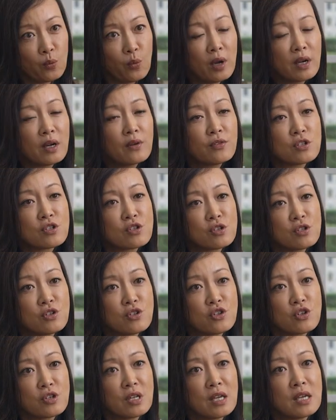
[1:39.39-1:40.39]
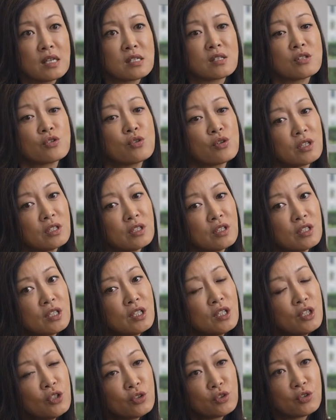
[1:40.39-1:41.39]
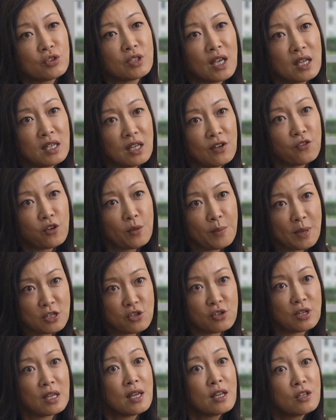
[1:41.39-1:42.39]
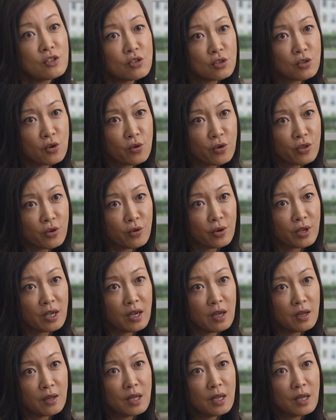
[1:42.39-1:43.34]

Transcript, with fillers: One of the solutions is to continue to get information into North Korea.